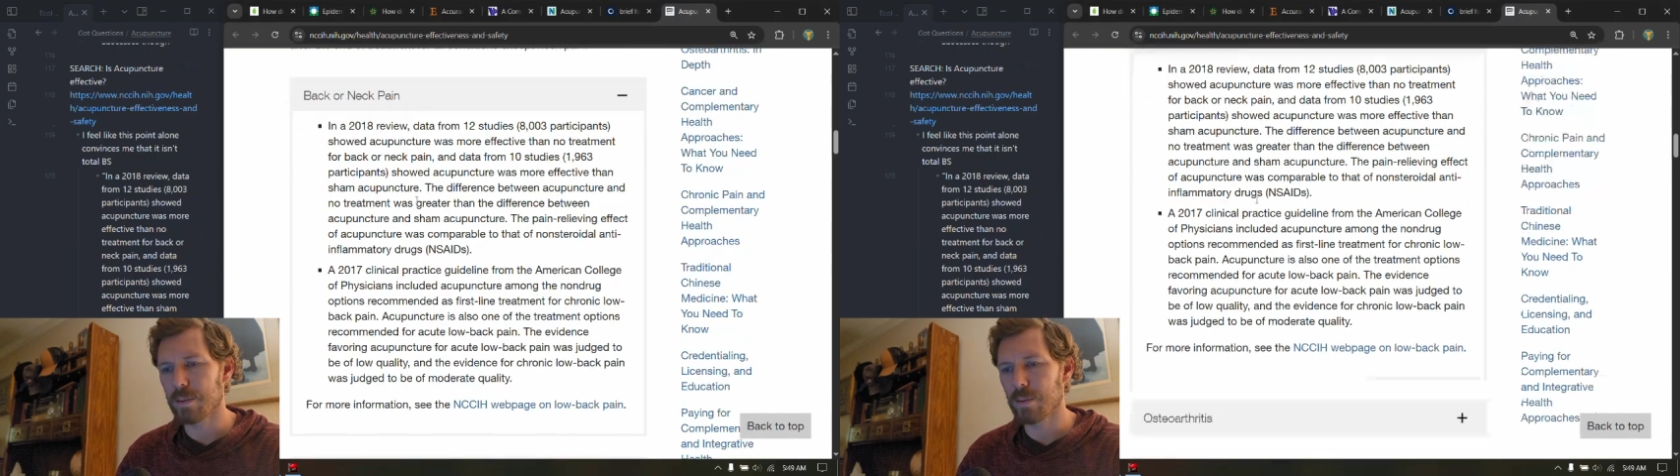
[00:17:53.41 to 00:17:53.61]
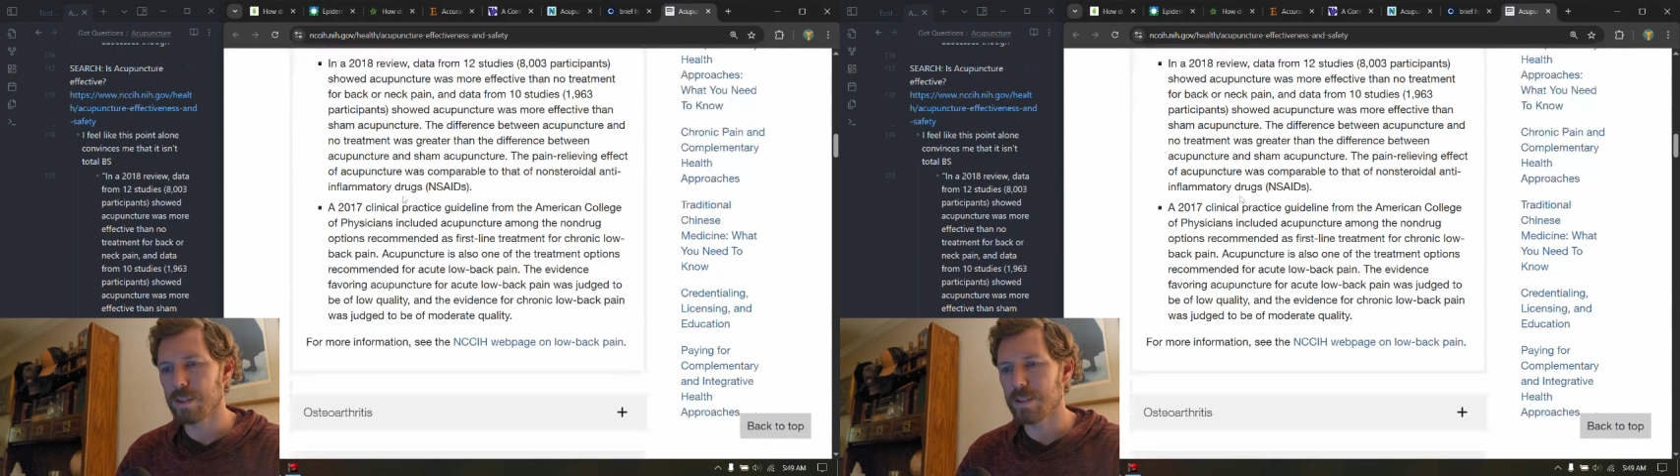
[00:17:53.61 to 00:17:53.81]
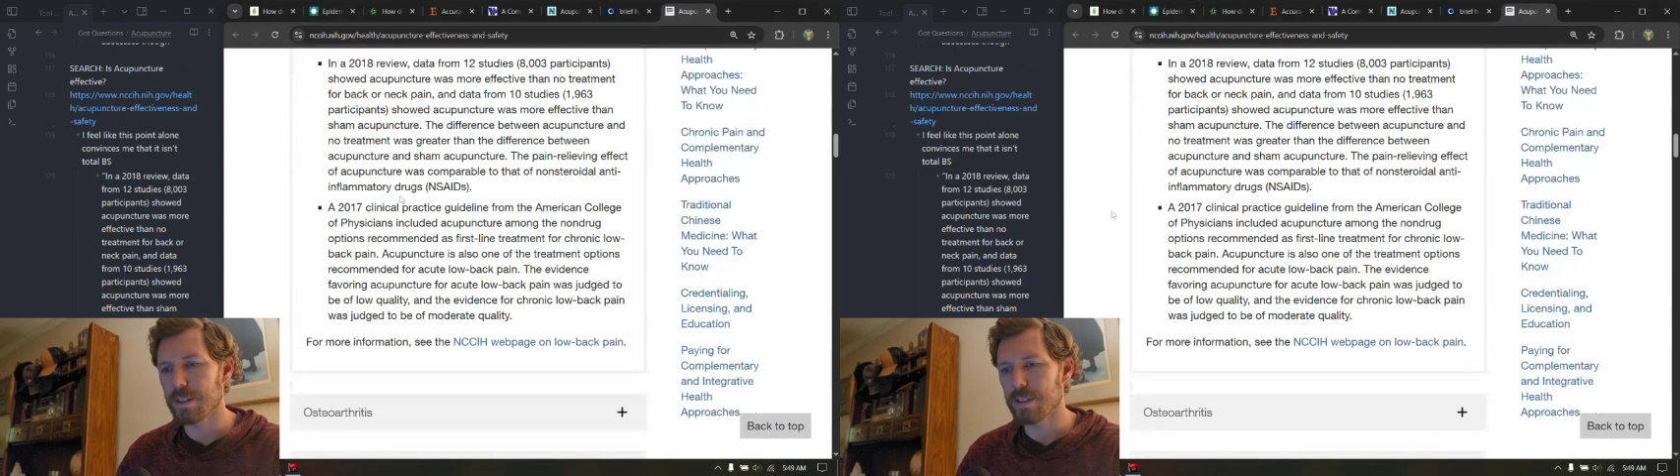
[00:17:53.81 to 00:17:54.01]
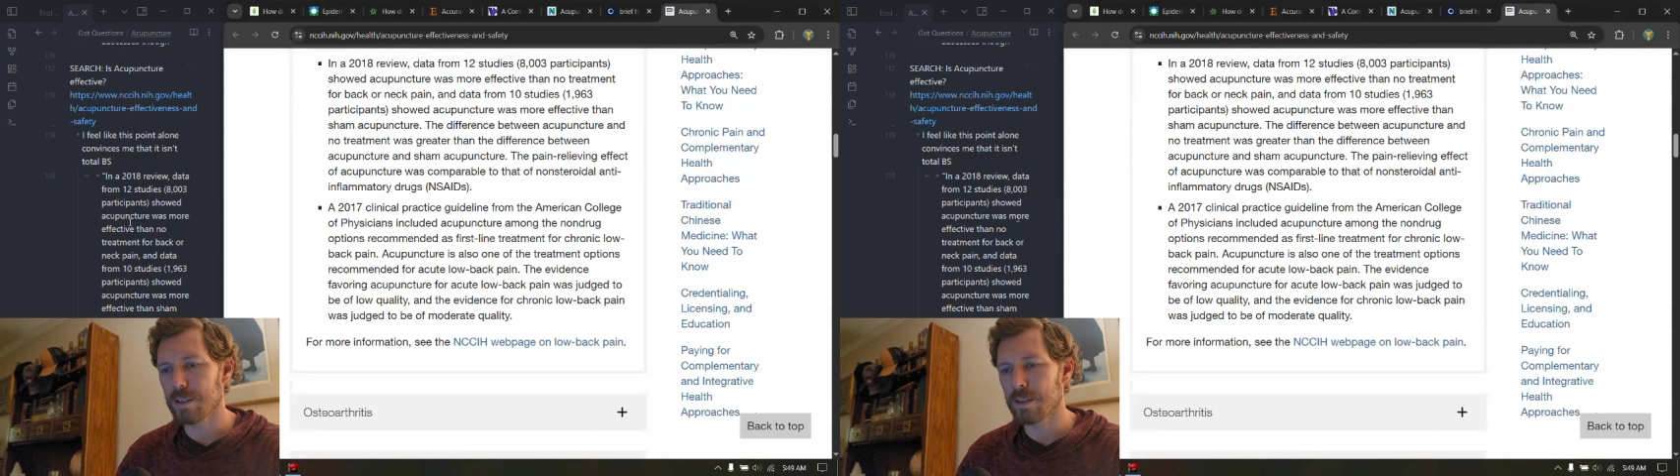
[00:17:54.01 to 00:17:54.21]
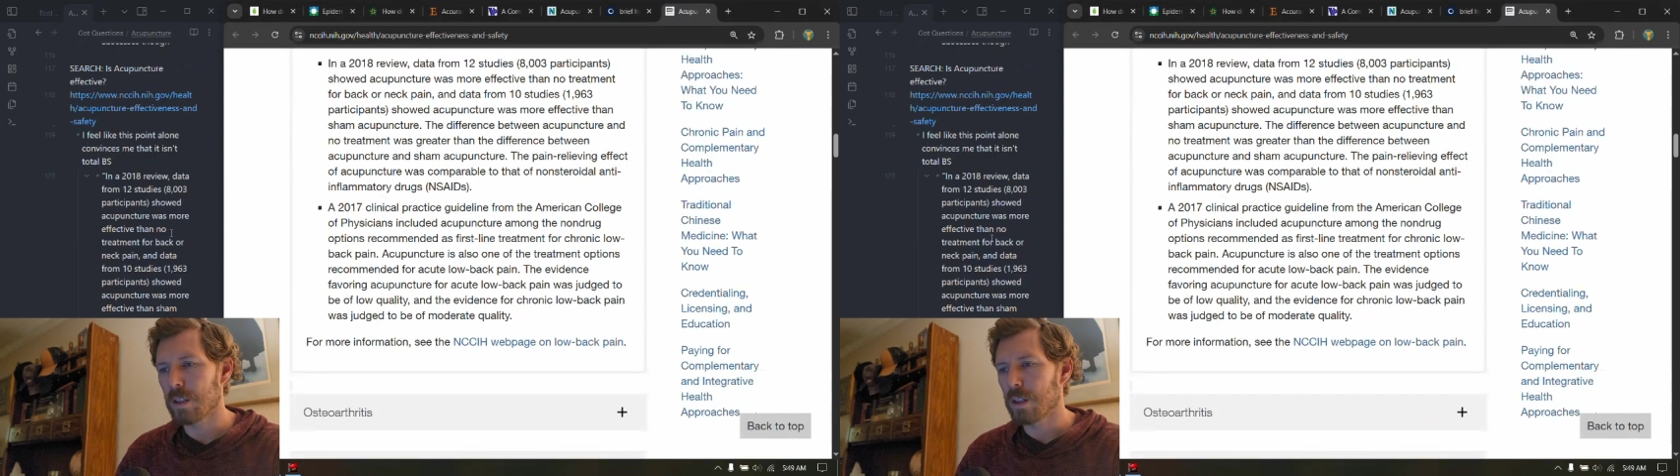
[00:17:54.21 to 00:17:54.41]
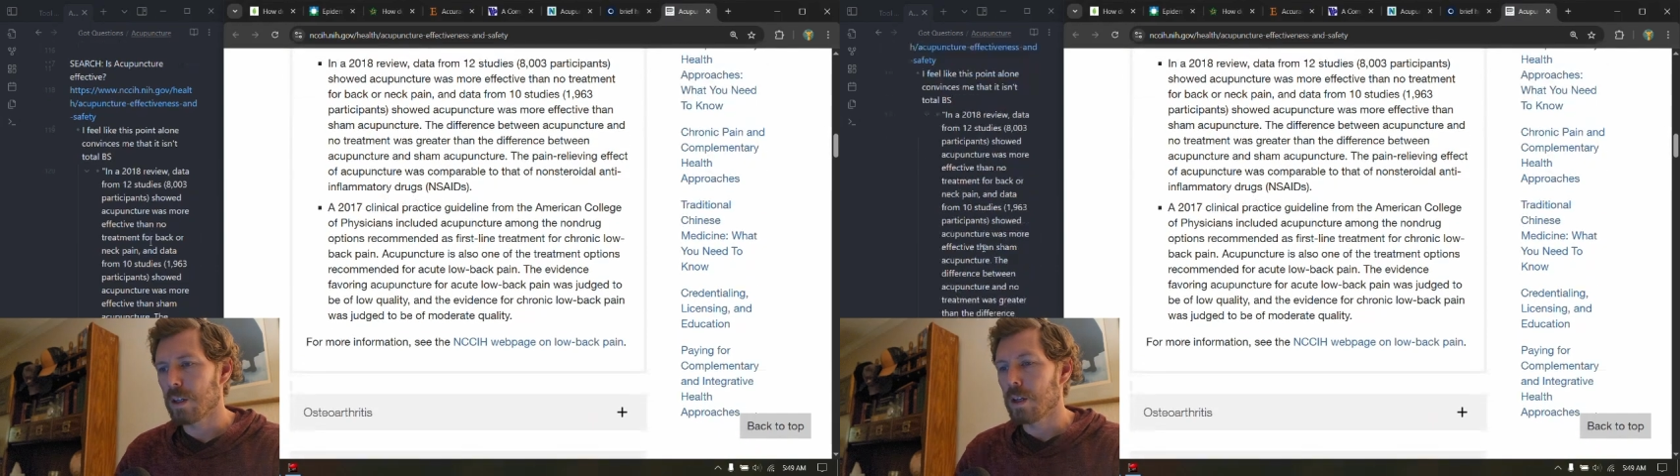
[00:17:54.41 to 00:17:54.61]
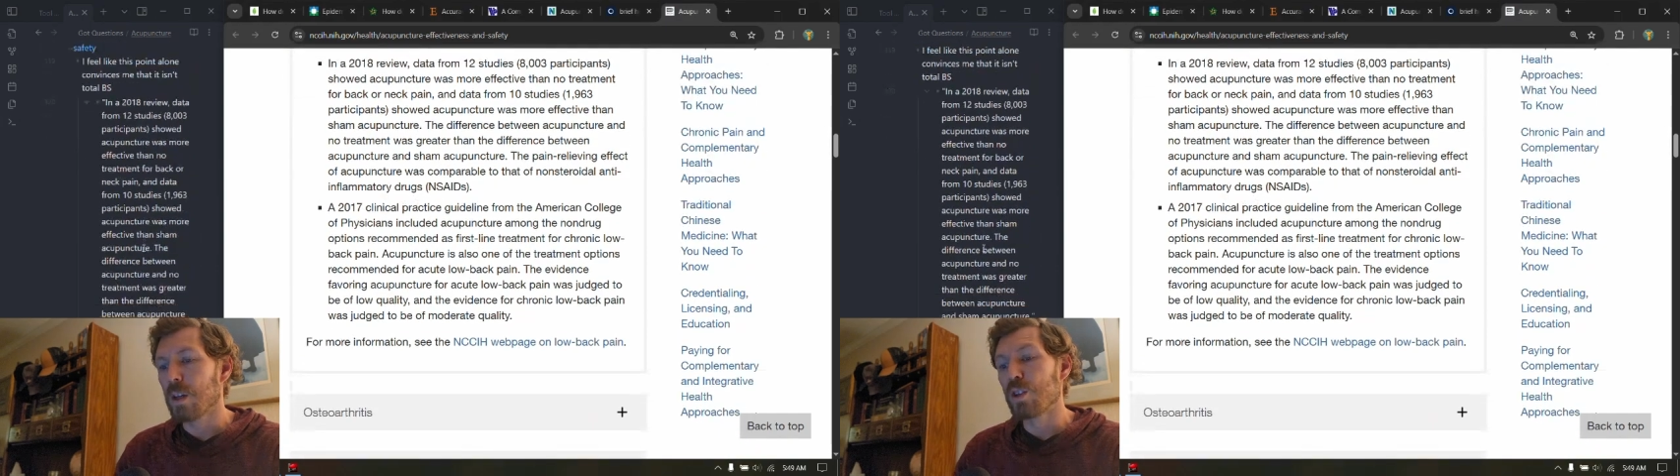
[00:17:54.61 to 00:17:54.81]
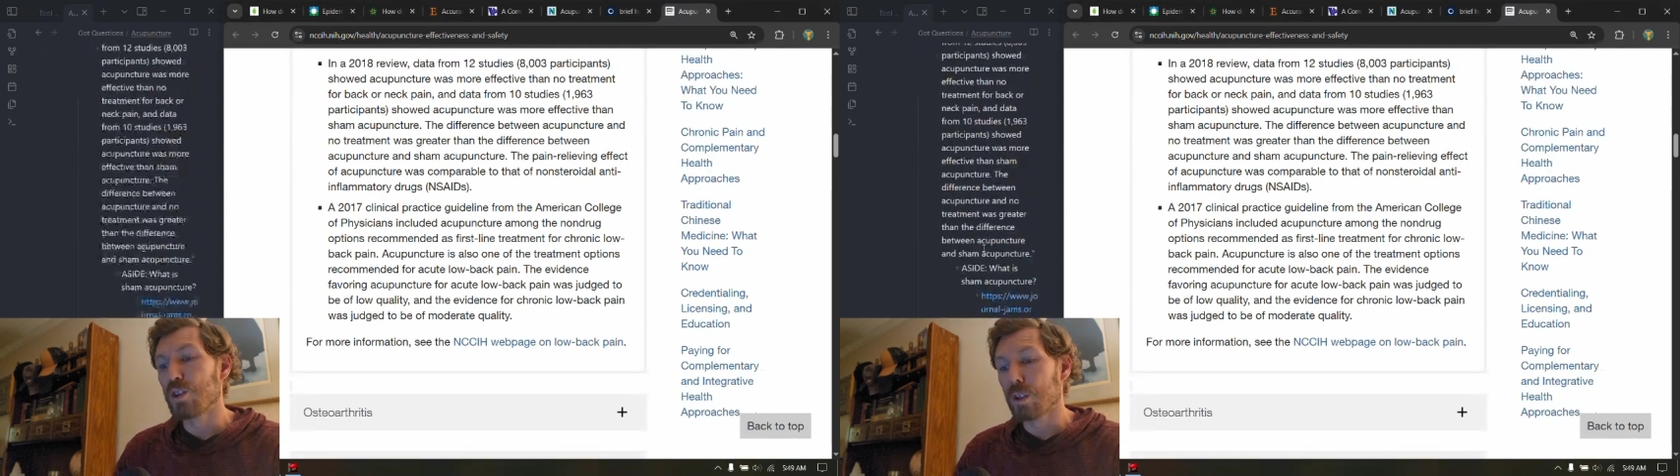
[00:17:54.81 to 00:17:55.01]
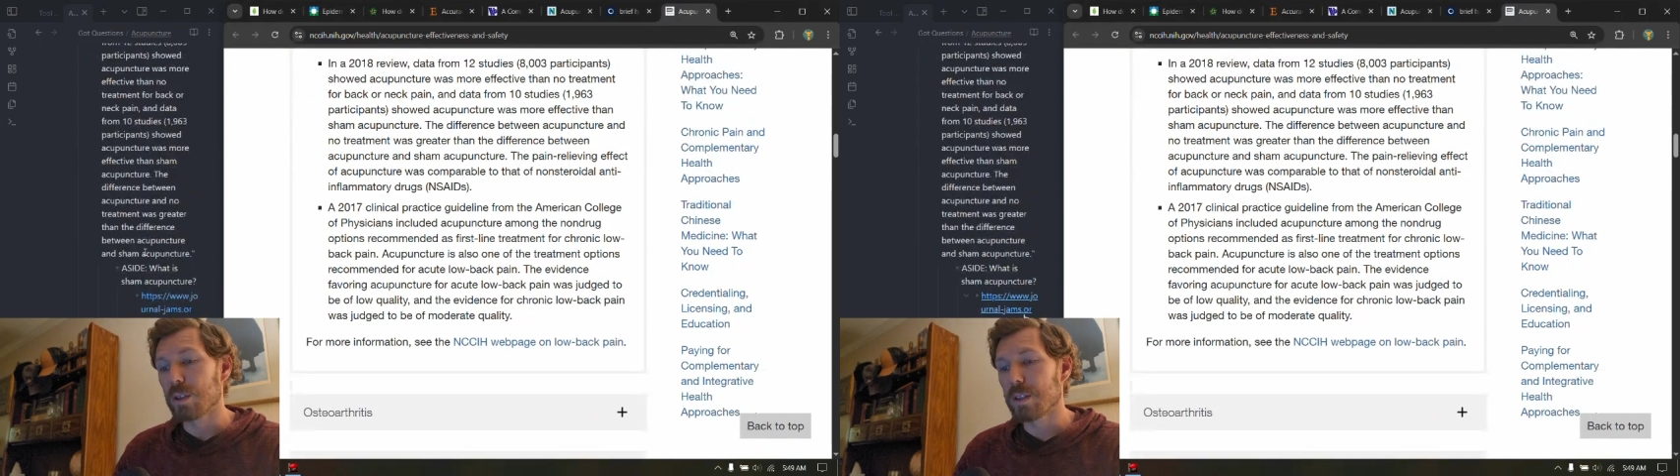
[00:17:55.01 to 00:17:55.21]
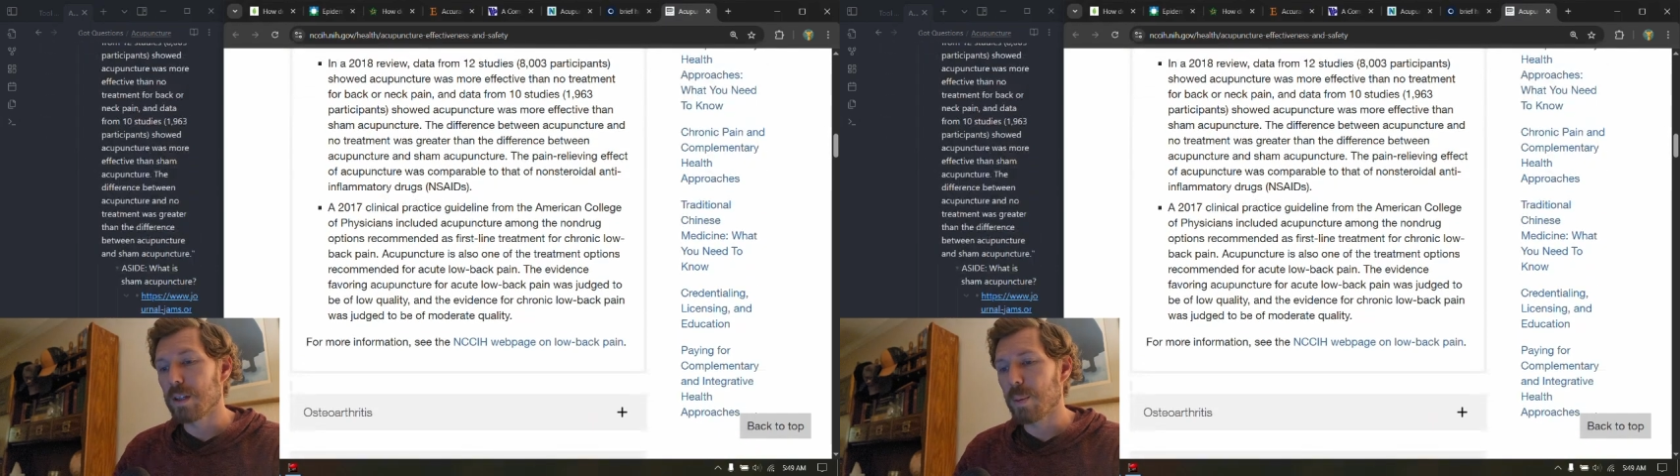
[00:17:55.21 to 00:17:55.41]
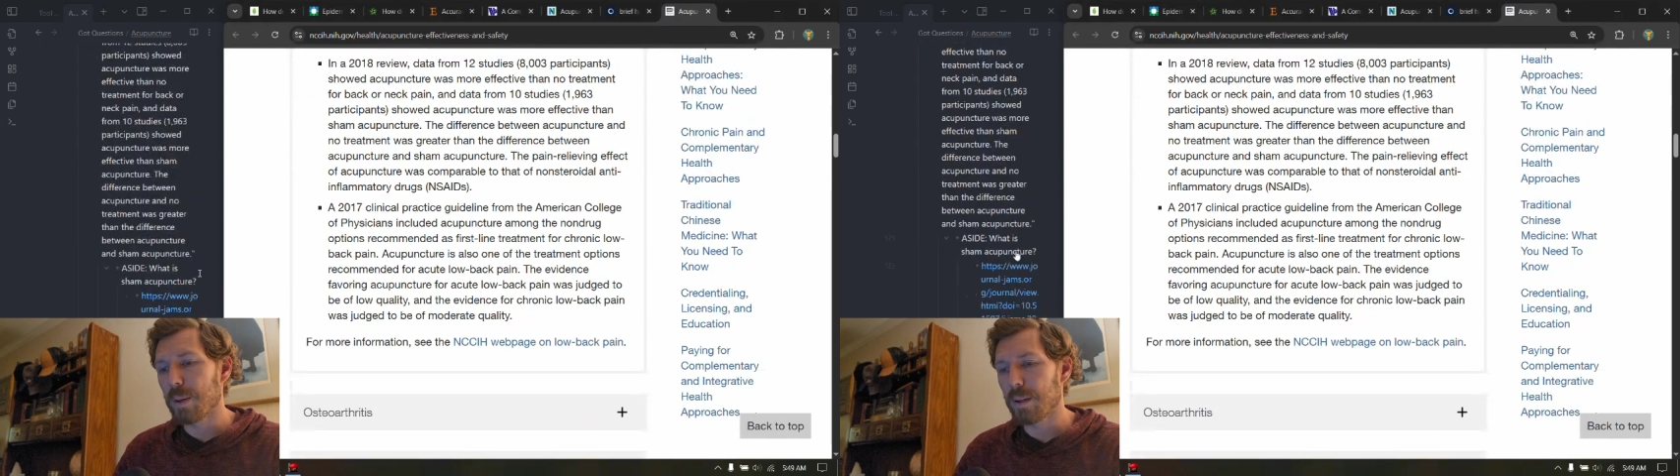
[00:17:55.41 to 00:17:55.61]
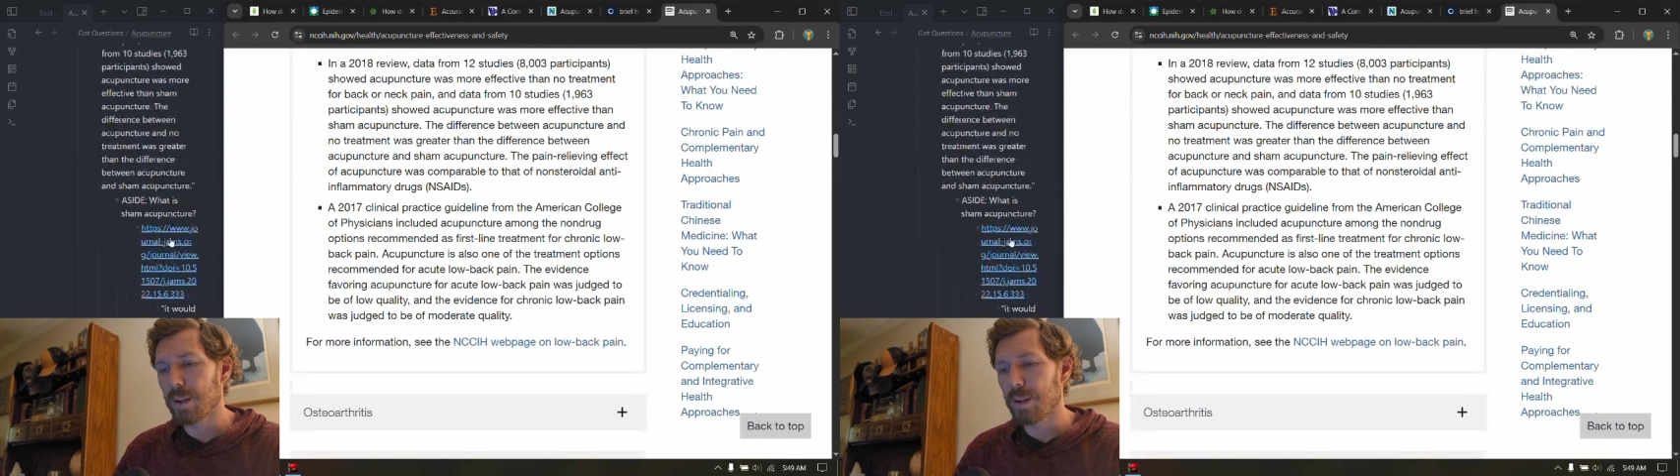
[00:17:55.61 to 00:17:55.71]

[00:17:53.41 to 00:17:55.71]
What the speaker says: What is this? So I looked it up